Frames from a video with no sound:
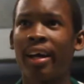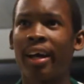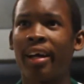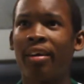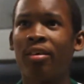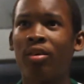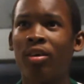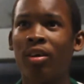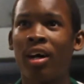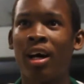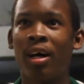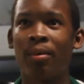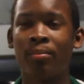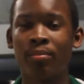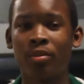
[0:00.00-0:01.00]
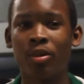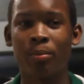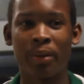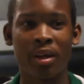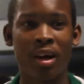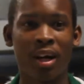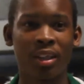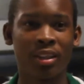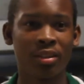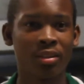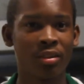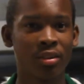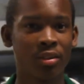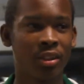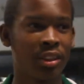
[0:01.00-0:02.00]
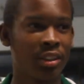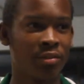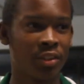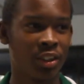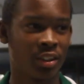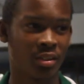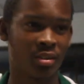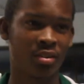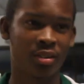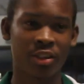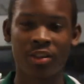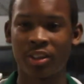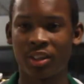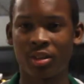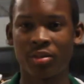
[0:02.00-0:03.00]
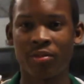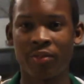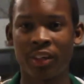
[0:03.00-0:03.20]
Kind of open-hearted to receive Jesus in Christ's